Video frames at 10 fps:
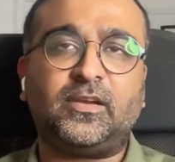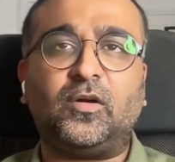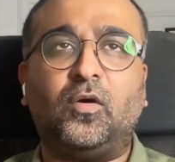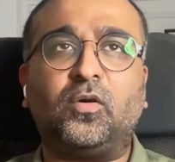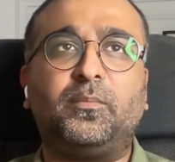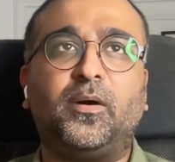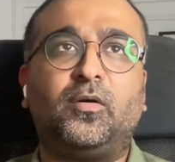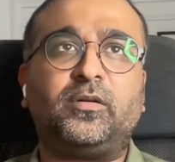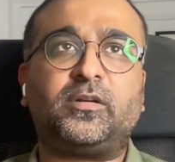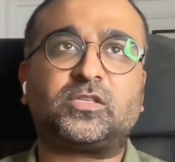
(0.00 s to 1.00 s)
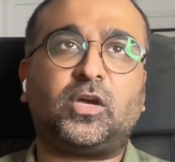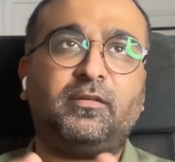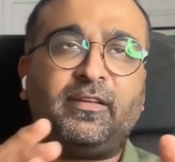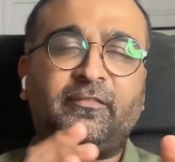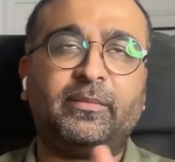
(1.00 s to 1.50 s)
outbound or
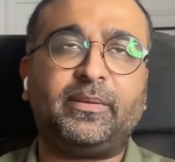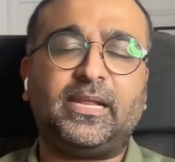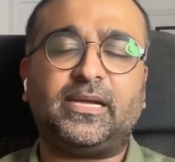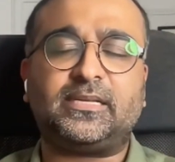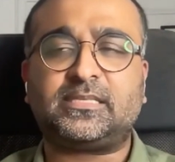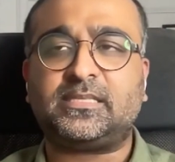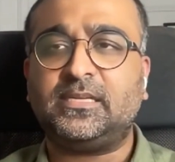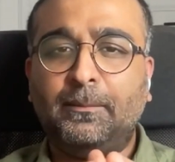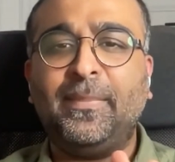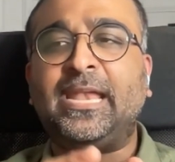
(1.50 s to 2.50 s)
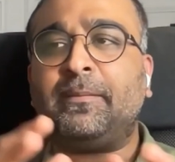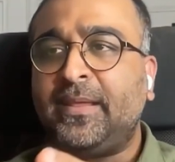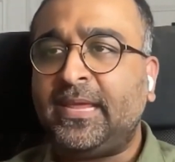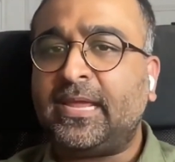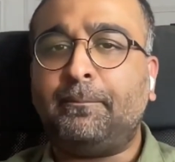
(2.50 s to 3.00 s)
solving webinars made
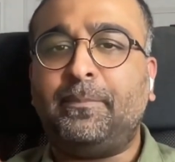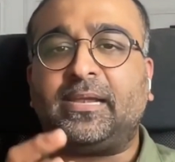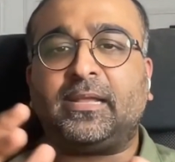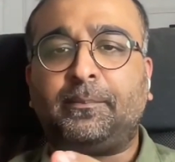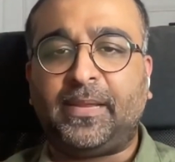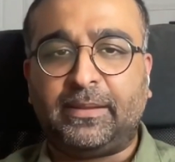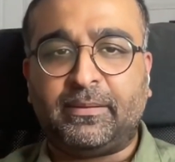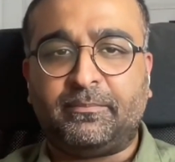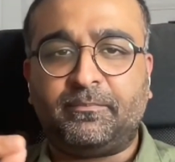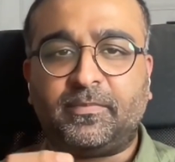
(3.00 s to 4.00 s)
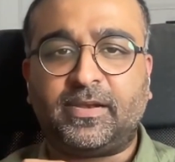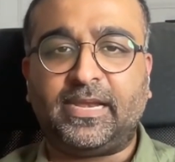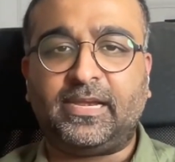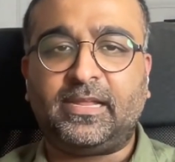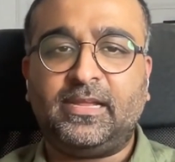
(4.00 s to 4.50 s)
me a better PMM,
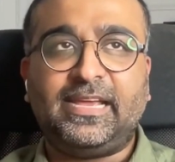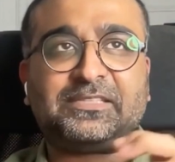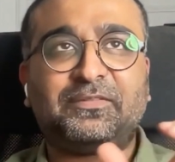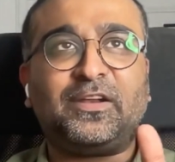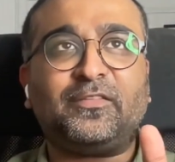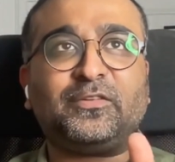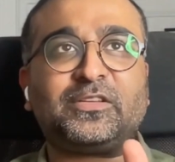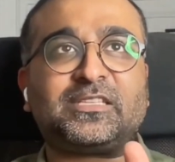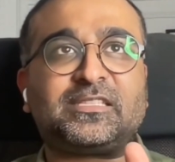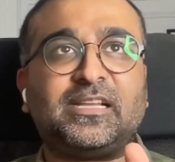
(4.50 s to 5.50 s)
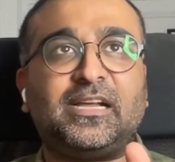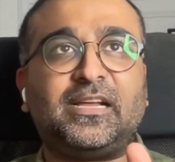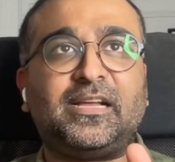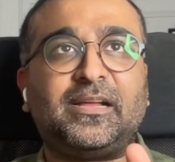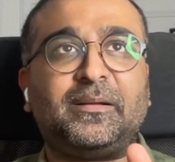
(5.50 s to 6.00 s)
right? It's one of those
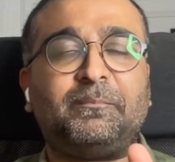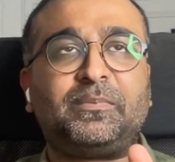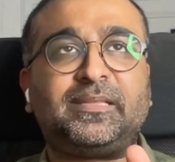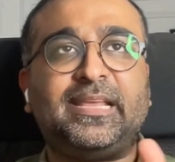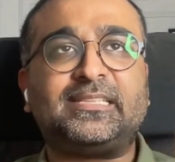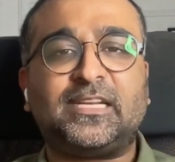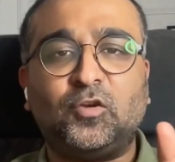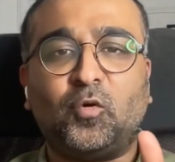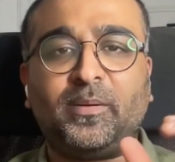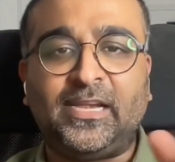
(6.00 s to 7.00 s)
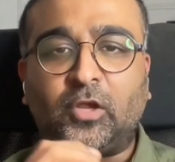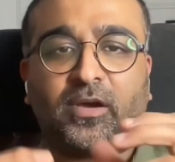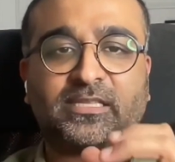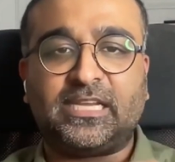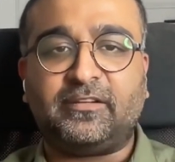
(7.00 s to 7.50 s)
things that nobody
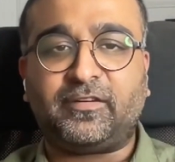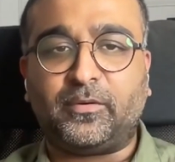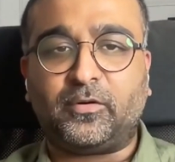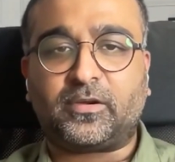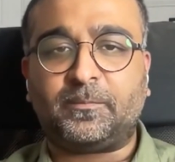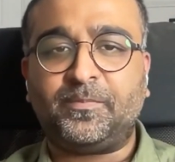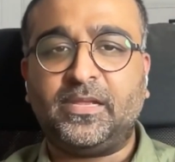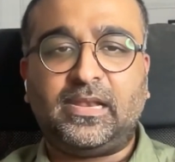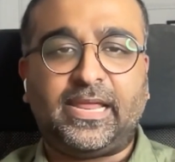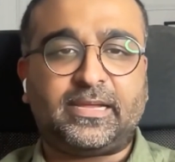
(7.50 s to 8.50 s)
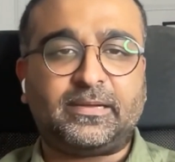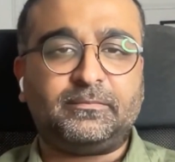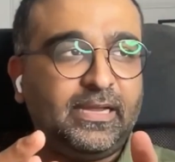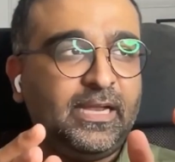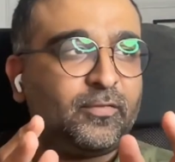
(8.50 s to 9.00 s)
talks enough about. Like
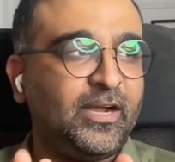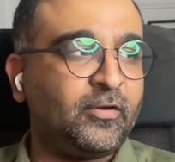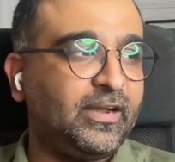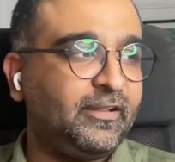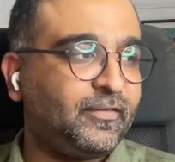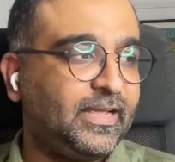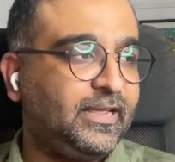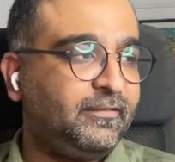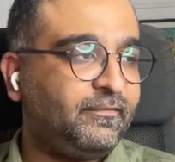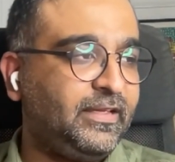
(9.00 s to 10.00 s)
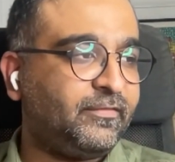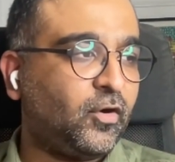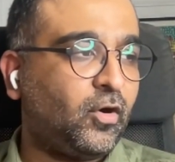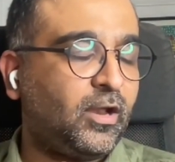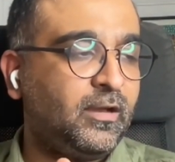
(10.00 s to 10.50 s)
in 2025, we've
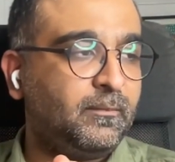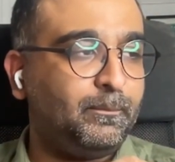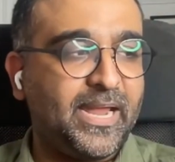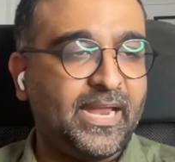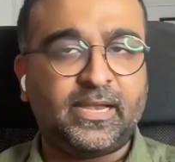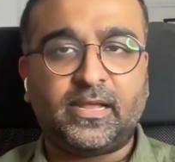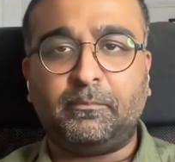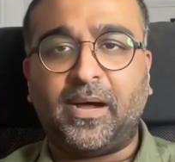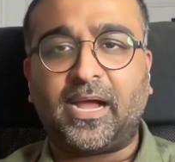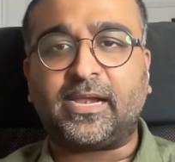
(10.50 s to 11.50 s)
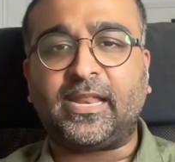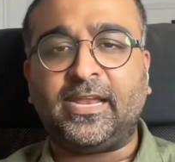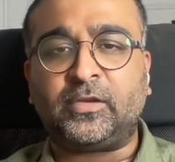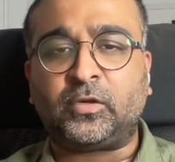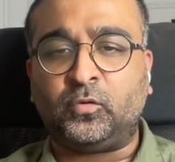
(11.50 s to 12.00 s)
all made
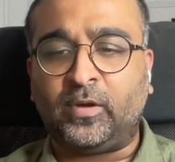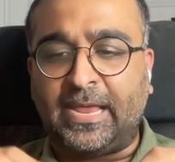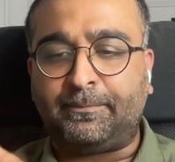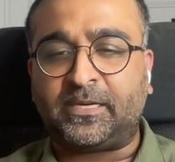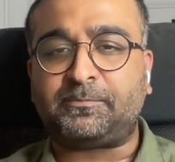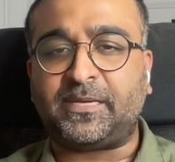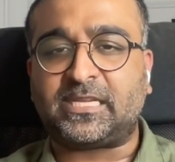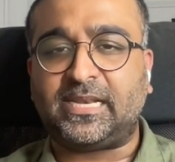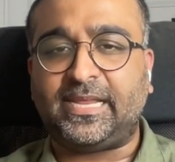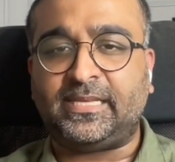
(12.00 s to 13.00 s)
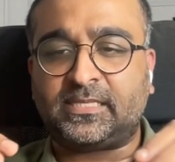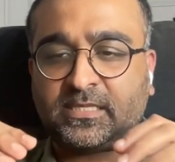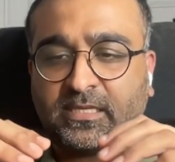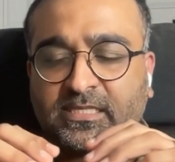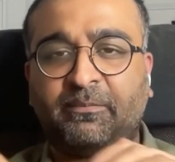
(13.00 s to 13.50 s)
marketing into hyper
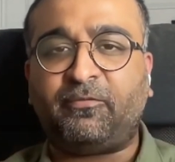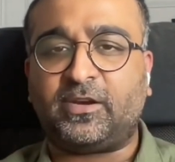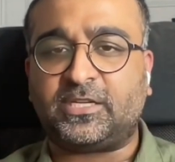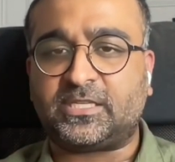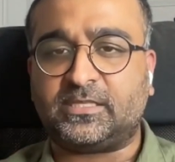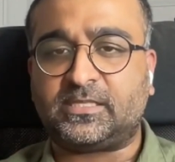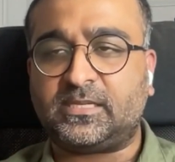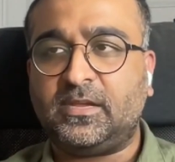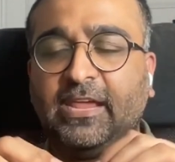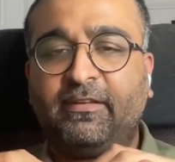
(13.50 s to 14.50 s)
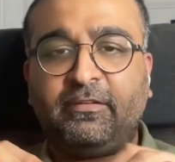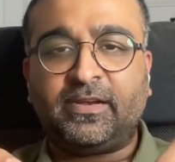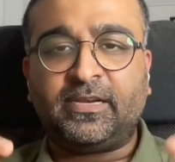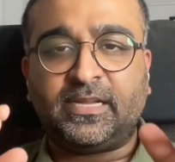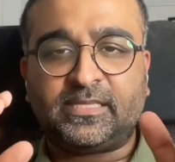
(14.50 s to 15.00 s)
specialized sub functions.
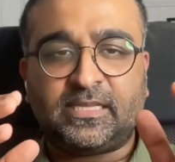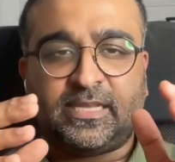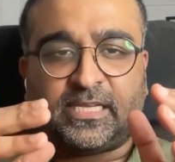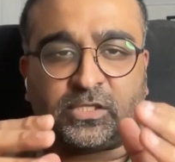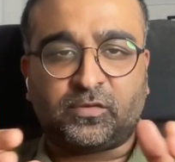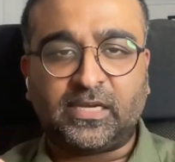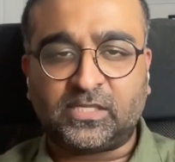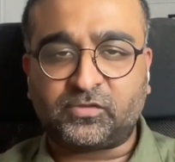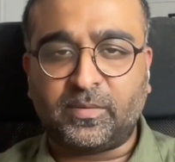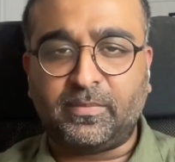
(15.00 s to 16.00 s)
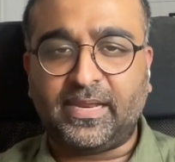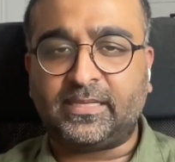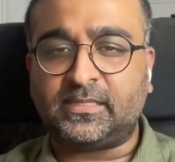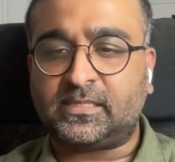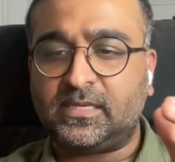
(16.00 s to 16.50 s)
Everyone is in their little swim
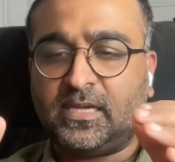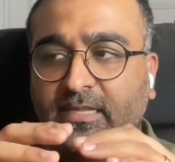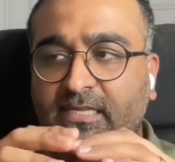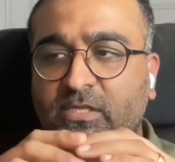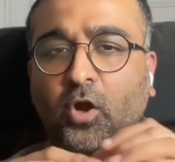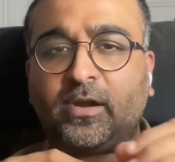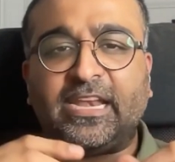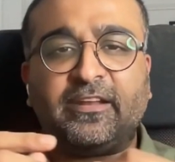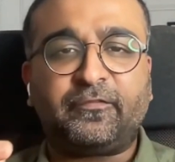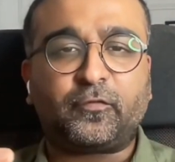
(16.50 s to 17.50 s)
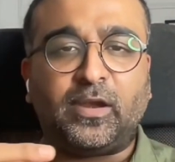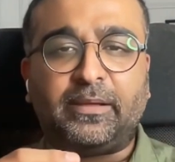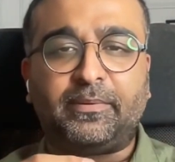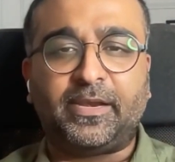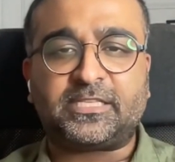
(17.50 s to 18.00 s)
lanes. There's not enough
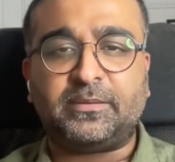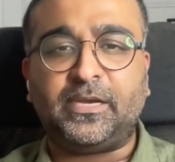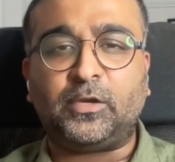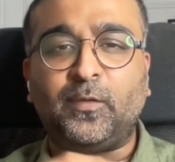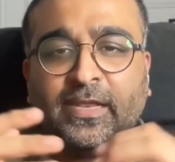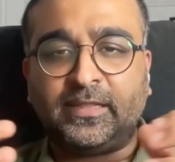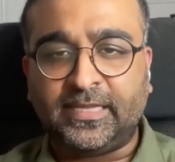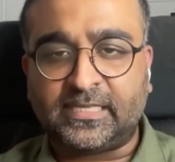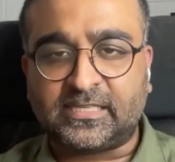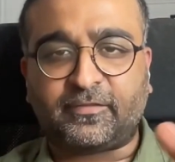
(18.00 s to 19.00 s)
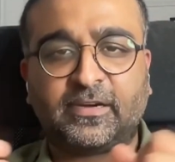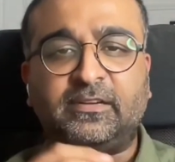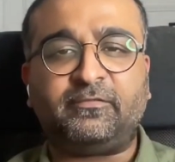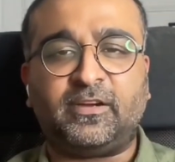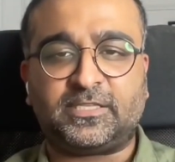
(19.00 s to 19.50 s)
collaboration between these
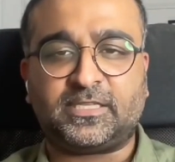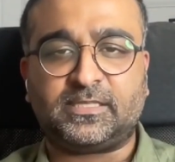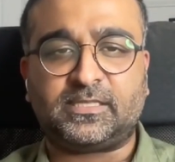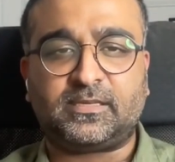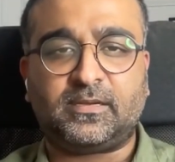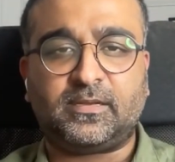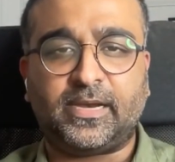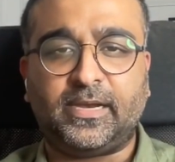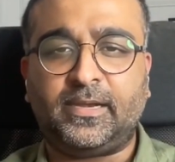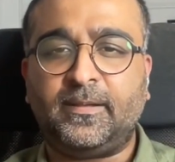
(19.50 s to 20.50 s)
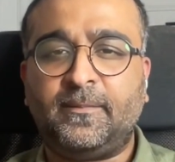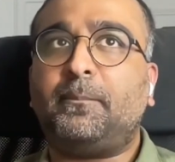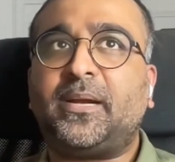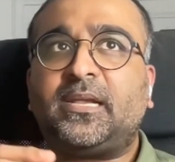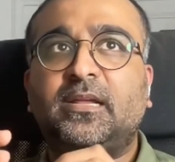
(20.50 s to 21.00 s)
different functions, right?
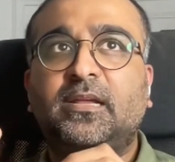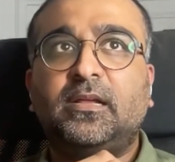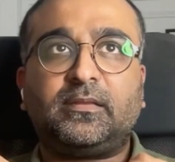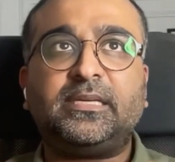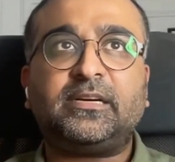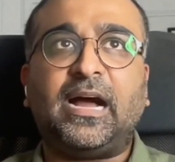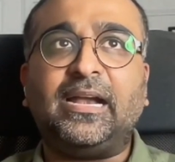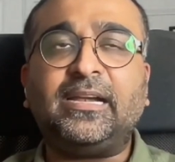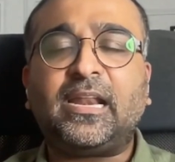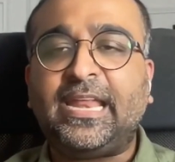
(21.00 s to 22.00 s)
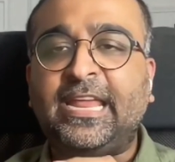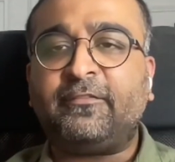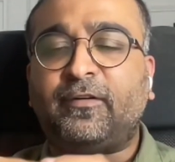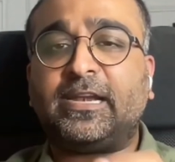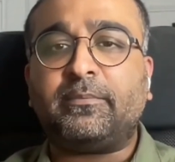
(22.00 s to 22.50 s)
But the underlying
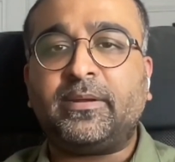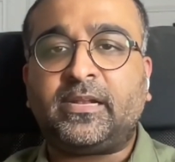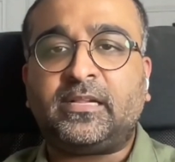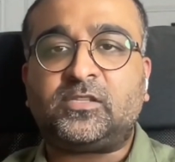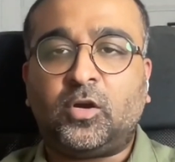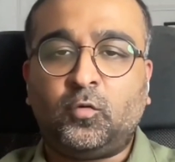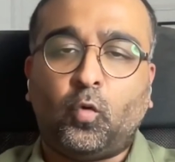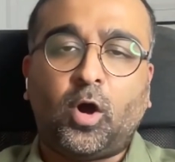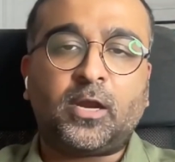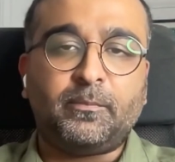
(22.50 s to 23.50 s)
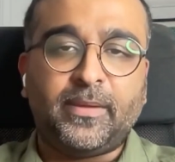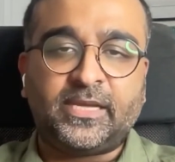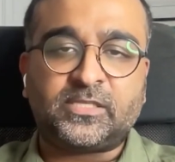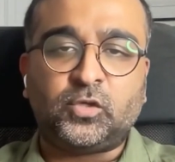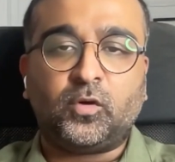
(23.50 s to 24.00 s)
fundamentals on what
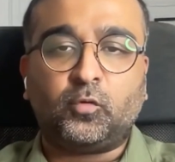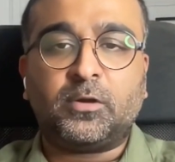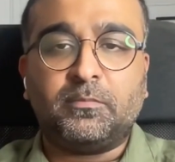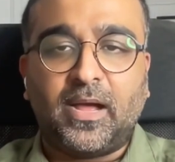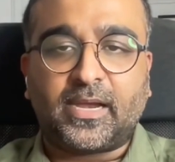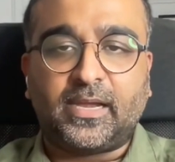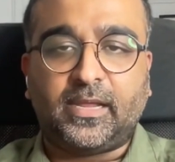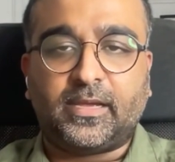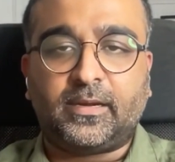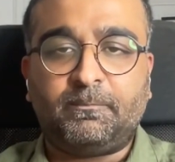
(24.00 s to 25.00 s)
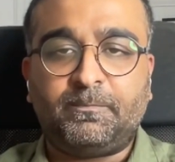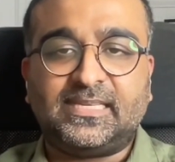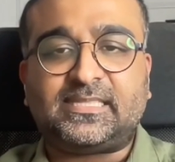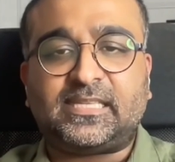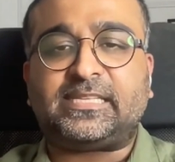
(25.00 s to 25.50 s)
makes you a good marketeer
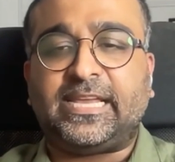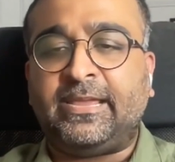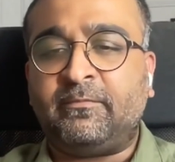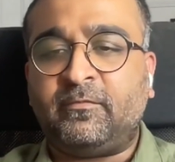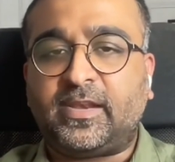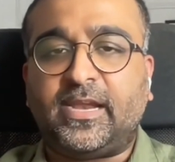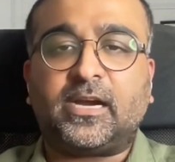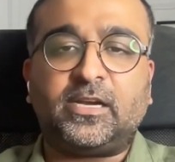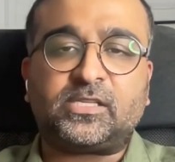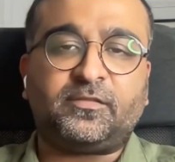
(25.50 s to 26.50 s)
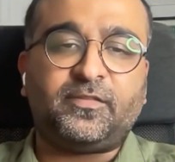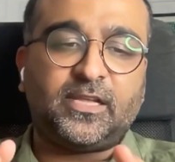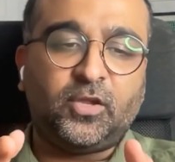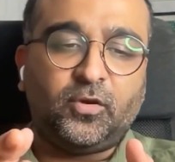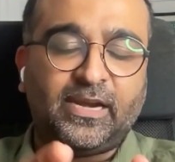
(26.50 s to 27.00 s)
is the same regardless of
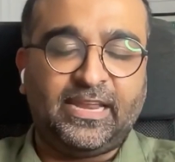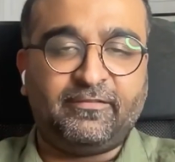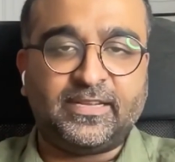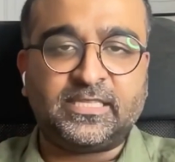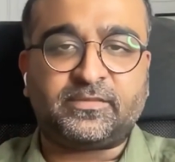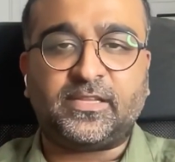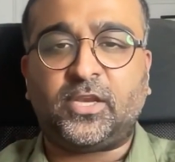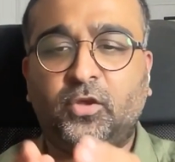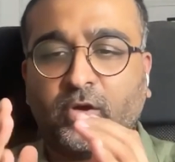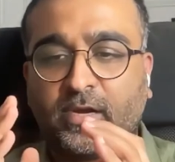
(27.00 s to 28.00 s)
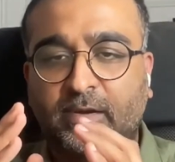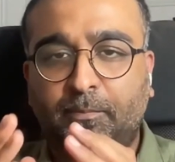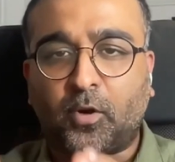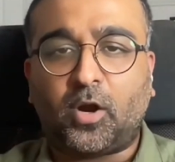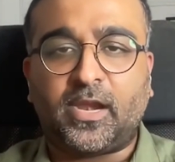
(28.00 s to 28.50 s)
whether you're in events, whether you're in
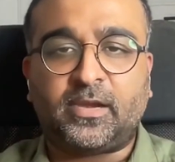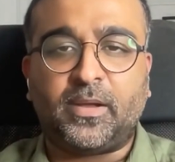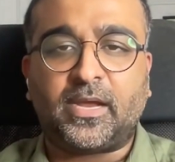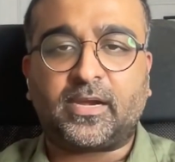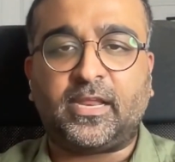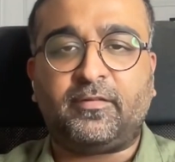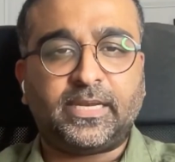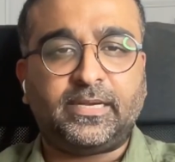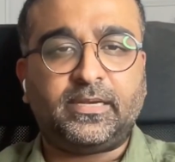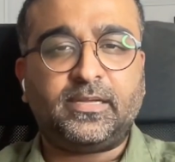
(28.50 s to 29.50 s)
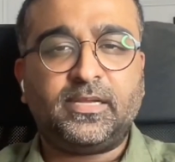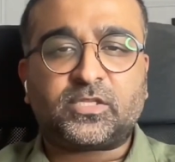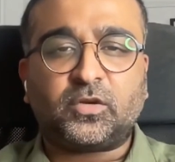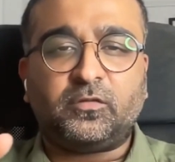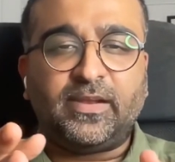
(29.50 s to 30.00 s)
product marketing, right?
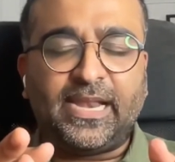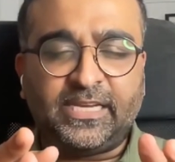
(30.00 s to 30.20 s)
So when